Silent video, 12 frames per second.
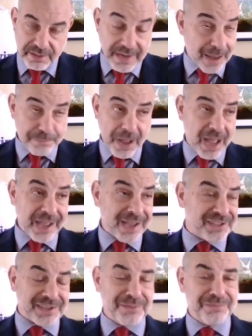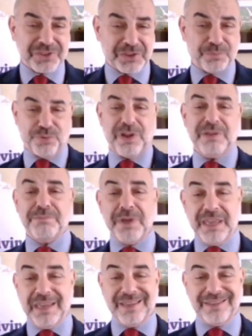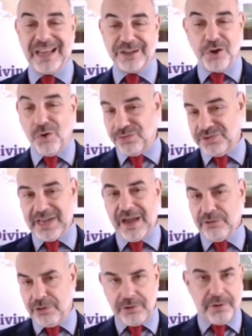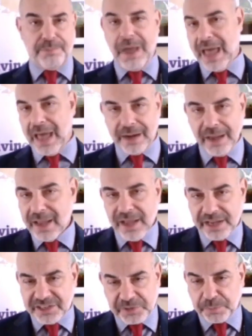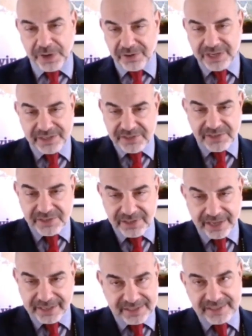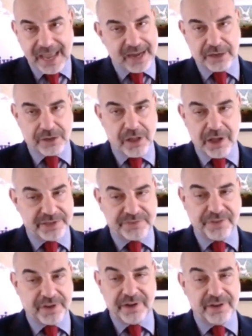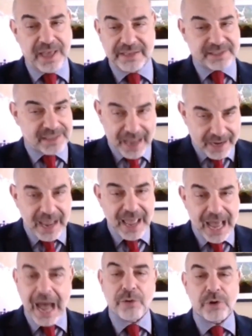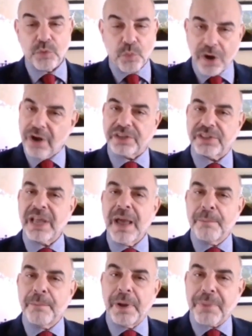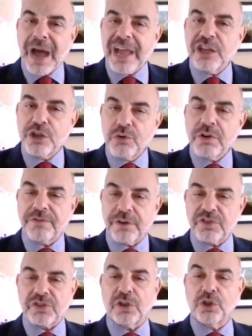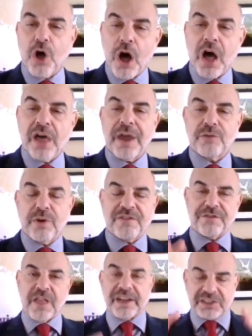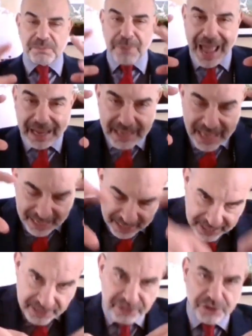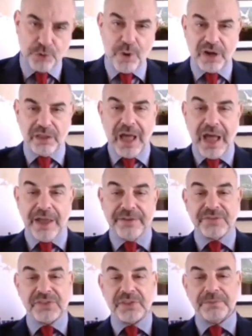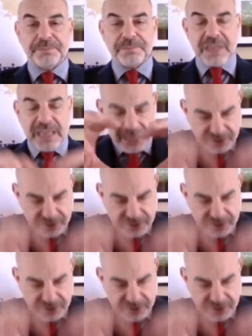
not by some supreme being that doles out good or bad experiences like a Santa Claus figure. That's not how it works, but by a universal law that reflects back into our lives,